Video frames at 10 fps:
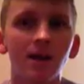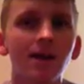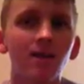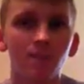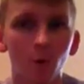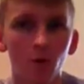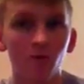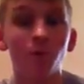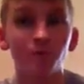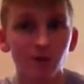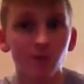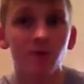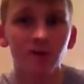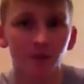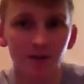give him more of an
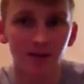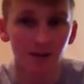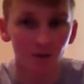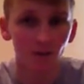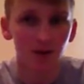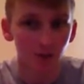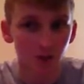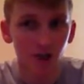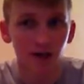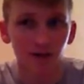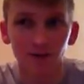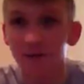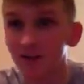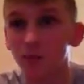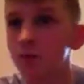opportunity because he can really shine, and
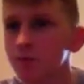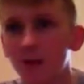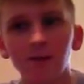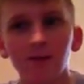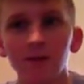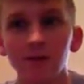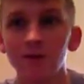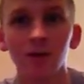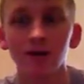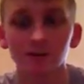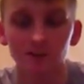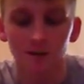that's what New Japan did, and he shined.